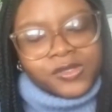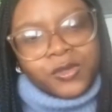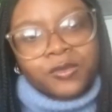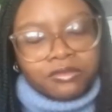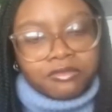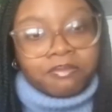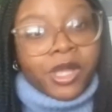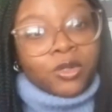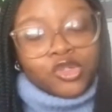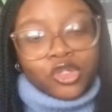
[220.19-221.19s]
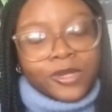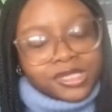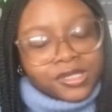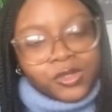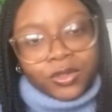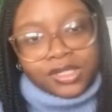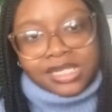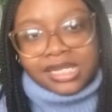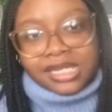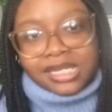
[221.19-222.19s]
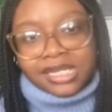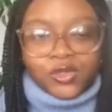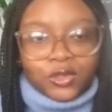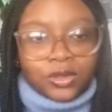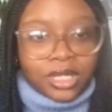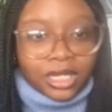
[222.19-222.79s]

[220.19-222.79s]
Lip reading: So my own job as a storyteller is to